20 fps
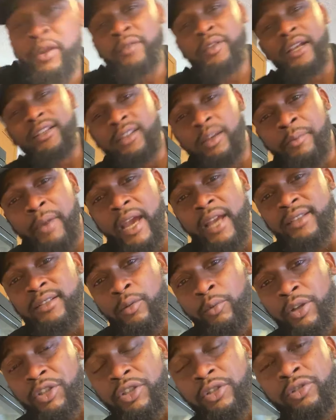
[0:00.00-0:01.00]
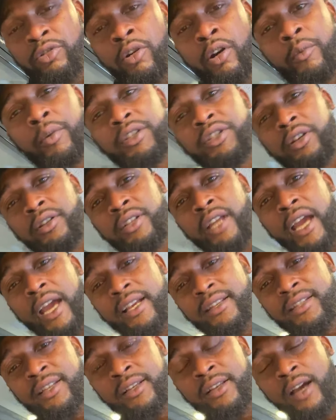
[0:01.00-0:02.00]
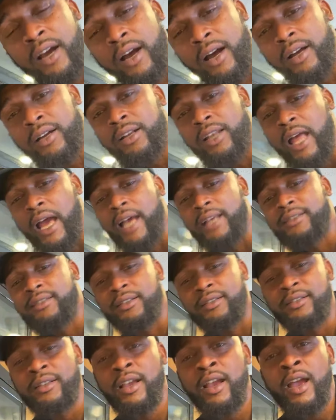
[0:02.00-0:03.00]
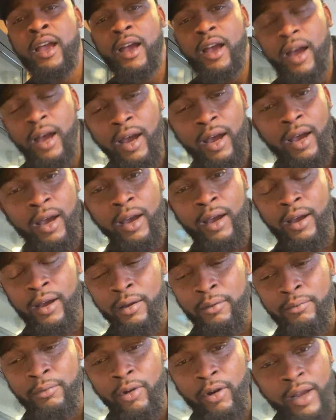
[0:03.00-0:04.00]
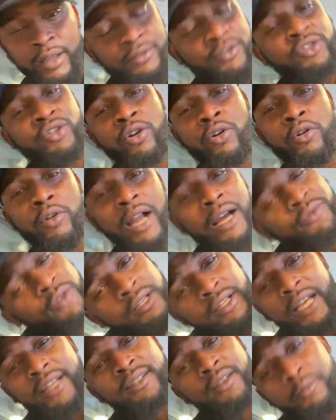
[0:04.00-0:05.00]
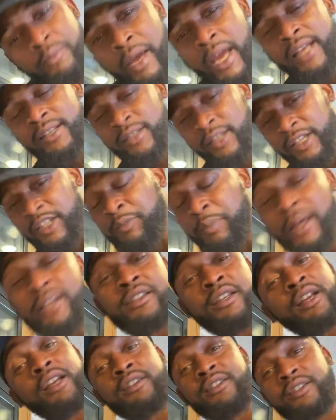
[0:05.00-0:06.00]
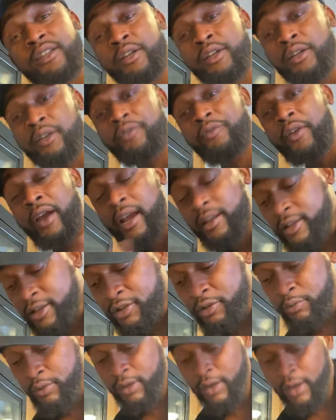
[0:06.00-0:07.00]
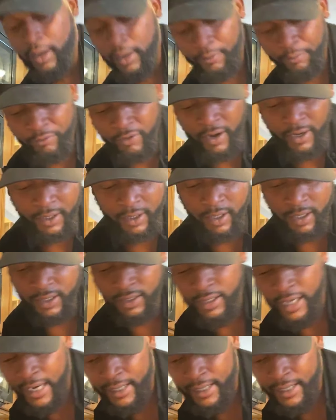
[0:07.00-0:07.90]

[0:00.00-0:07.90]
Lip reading: that's amazing what you're doing with your dancing classes in school. I think that's amazing, especially considering the fact that you were very good in that